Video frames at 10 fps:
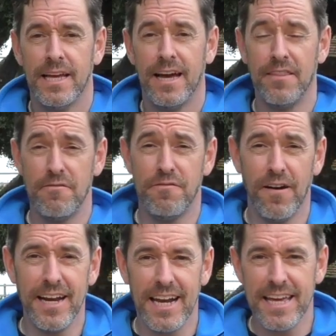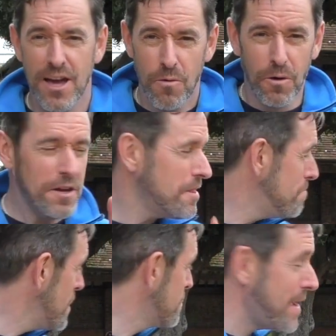And then finally, one of the
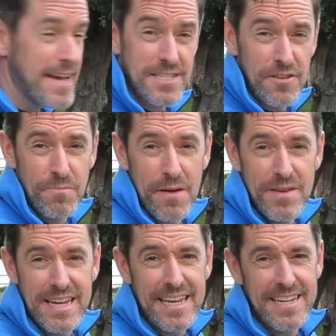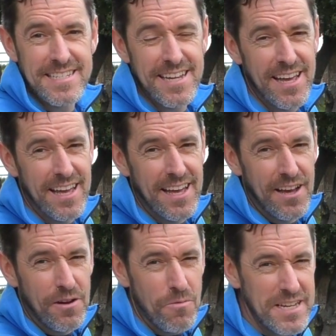bugbears of my Mini is,
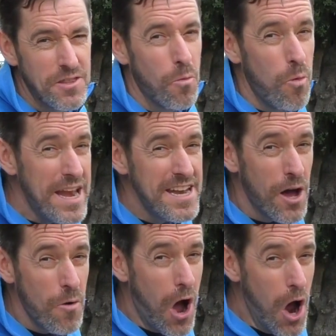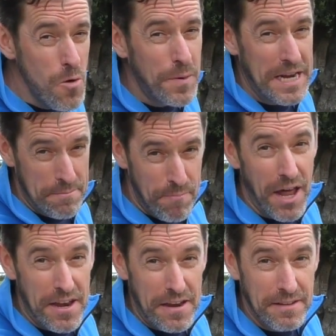where's the window opening
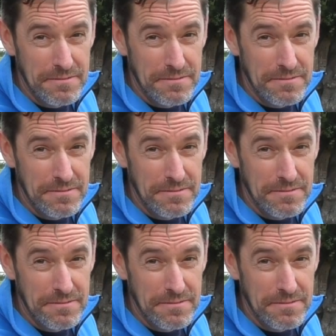button?